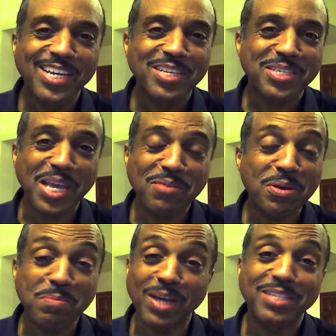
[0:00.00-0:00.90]

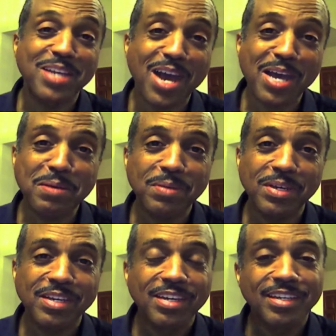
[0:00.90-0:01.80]
saving my time,
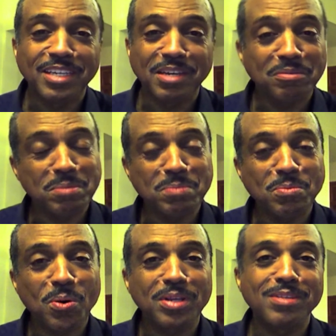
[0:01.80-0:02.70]
giving me
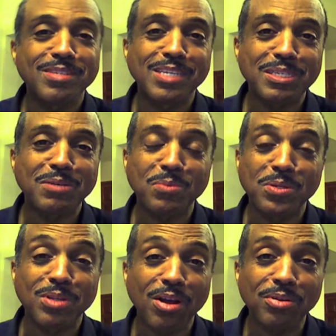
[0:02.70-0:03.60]
more consistent
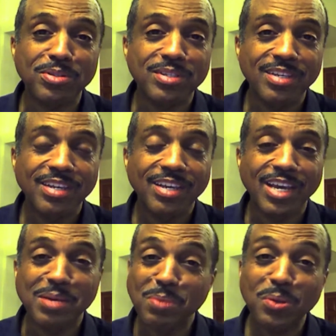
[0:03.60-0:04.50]
results,
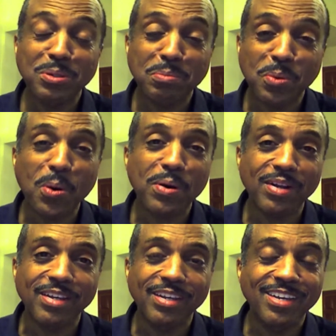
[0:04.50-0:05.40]
and most
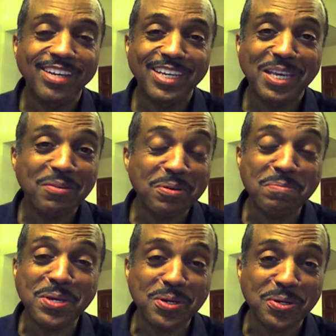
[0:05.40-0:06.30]
importantly,
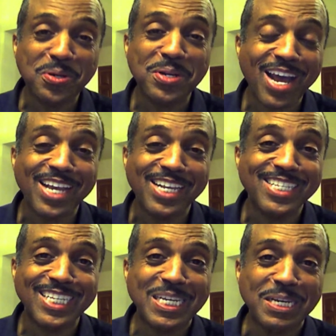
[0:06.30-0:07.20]
giving me a good night's
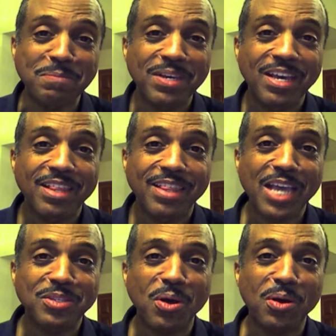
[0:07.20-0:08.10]
sleep.
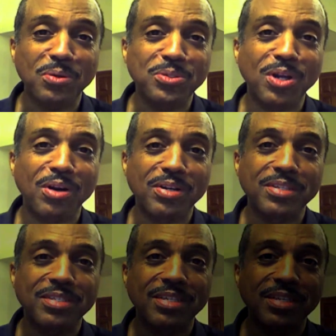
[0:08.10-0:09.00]
Thanks,
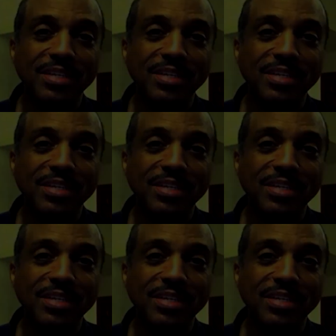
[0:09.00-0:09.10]
Autochartist.